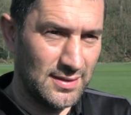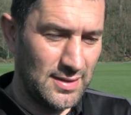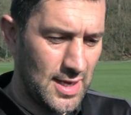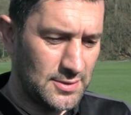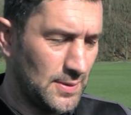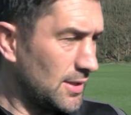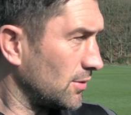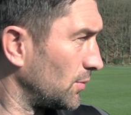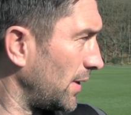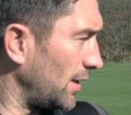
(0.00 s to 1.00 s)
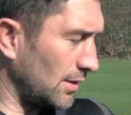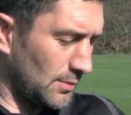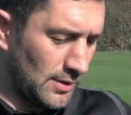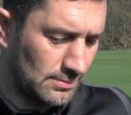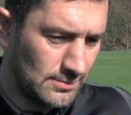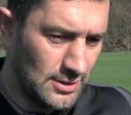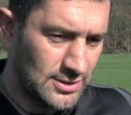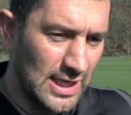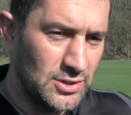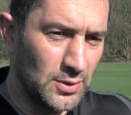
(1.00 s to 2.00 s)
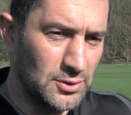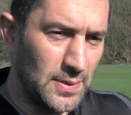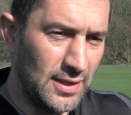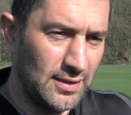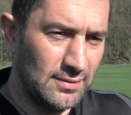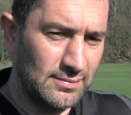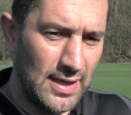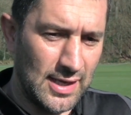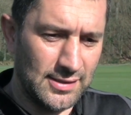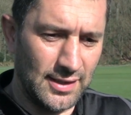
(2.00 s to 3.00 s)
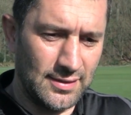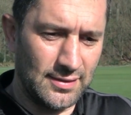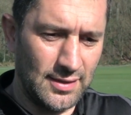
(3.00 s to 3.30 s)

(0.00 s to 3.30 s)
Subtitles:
Yeah, it's been a good week. Look, the schedule's been hectic,